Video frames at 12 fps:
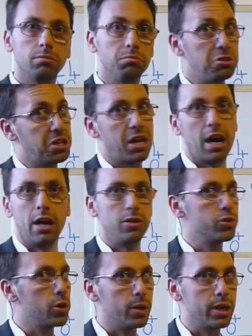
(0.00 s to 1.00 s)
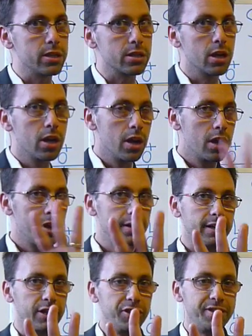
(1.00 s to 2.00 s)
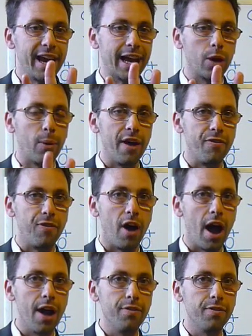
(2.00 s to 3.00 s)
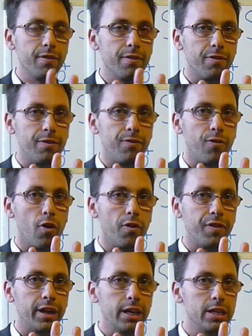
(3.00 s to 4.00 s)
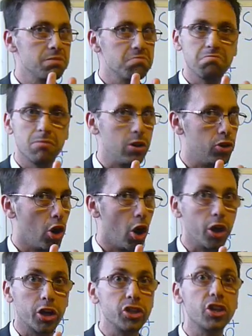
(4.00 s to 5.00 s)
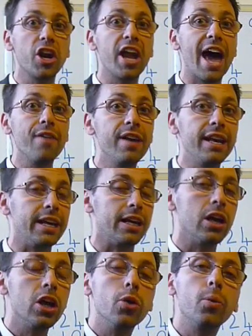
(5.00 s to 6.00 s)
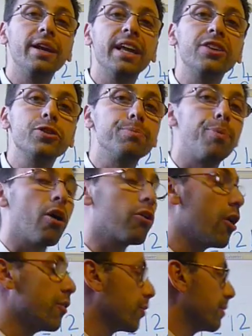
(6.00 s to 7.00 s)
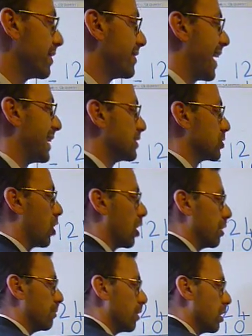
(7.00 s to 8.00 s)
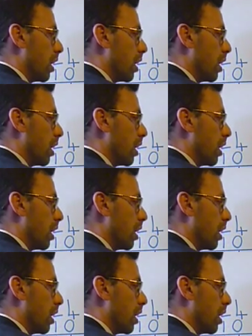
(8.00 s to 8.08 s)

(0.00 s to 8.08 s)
You can't do it. Can you take away 5 from 4 fingers? No, because you don't have any. We need to borrow from the tens column.